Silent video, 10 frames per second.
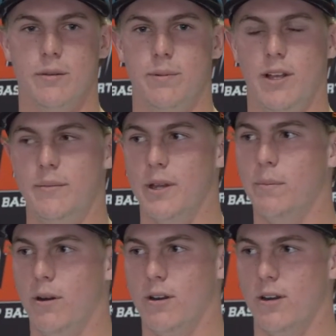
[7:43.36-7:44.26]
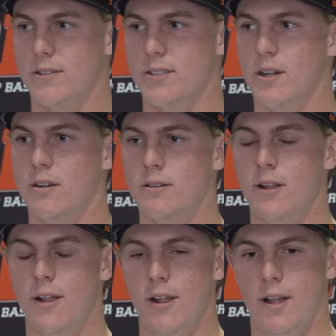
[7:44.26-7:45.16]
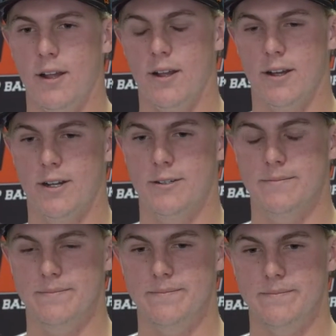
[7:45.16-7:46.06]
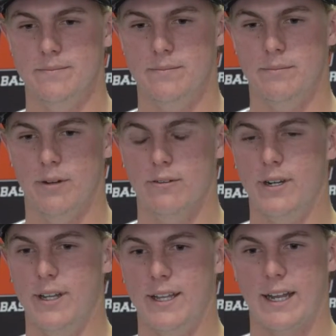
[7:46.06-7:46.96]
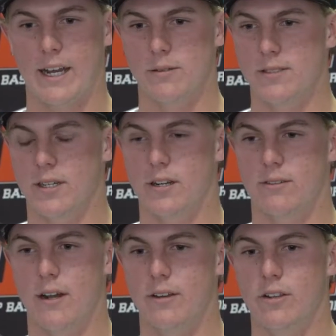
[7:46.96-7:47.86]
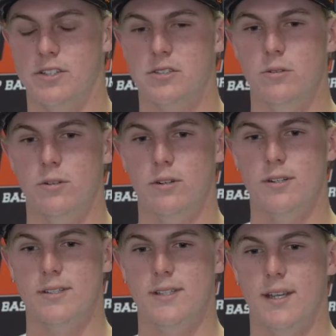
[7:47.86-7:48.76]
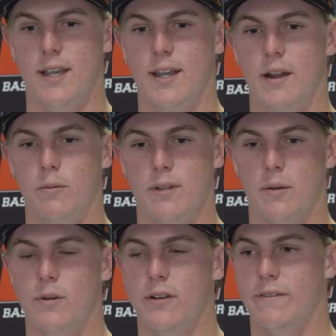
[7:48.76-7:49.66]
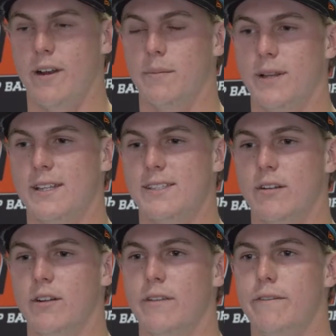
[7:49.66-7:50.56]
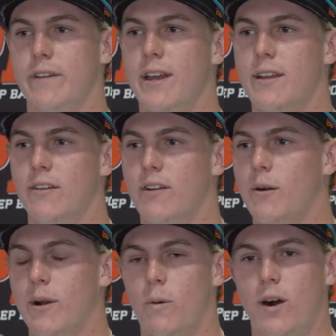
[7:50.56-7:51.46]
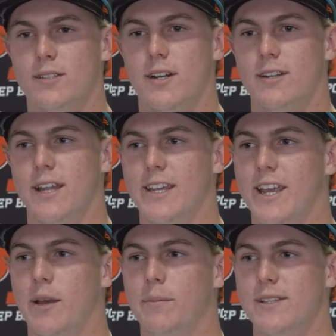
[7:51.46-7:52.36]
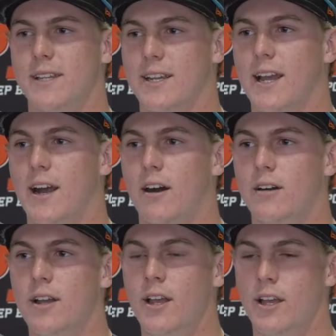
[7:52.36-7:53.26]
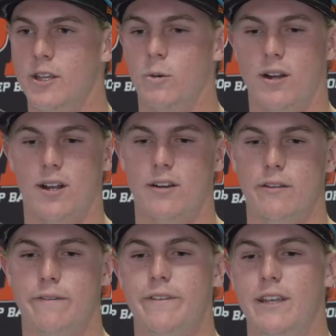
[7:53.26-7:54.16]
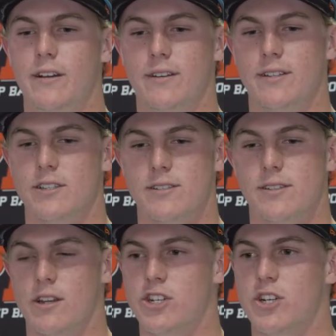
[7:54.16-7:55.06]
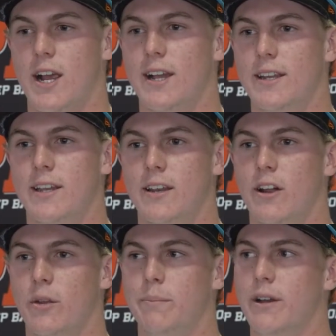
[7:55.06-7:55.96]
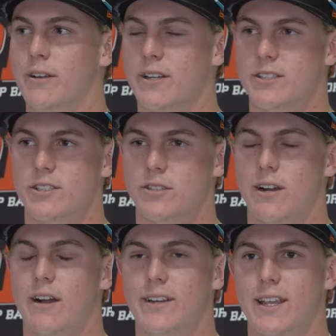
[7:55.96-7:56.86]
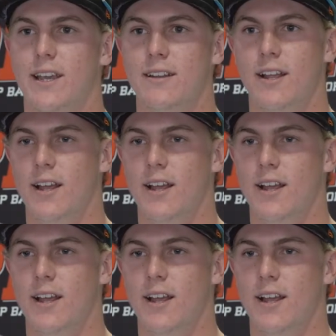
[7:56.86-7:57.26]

could play a big part also. Um, but really, like I was looking around other schools, and I, I wanted to find a place that really fit. And right when I walked onto that campus at Cal, you walk onto the field and the sun's shining and all the buildings are surrounding it.